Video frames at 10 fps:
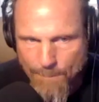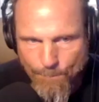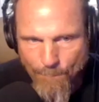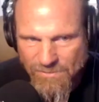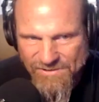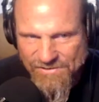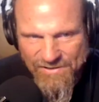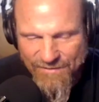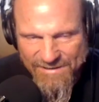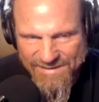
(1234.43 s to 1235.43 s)
most of the
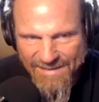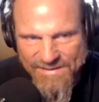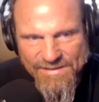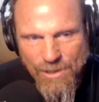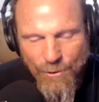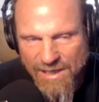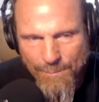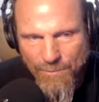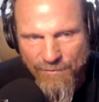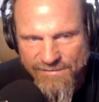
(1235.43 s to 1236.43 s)
stuff that he's asking is already
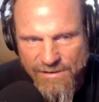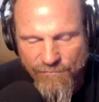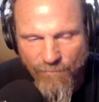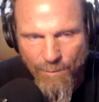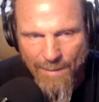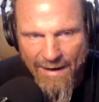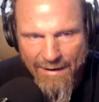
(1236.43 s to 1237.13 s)
up there in video format.